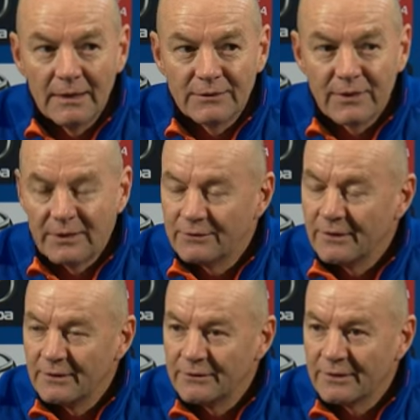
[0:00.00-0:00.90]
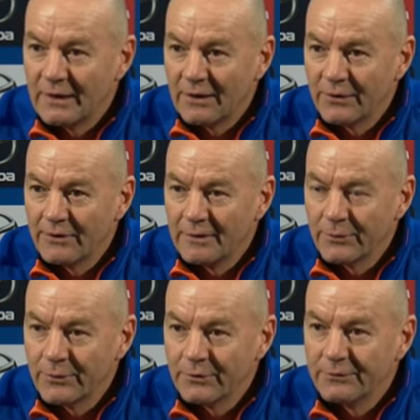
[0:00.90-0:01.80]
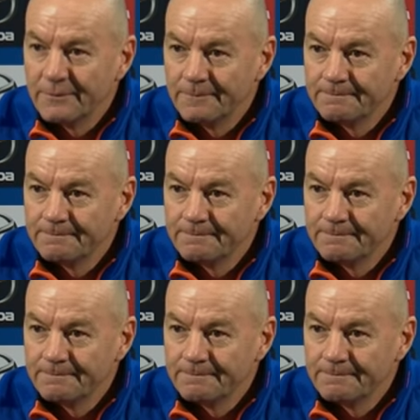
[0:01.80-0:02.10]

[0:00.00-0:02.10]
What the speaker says: so he's on the improve.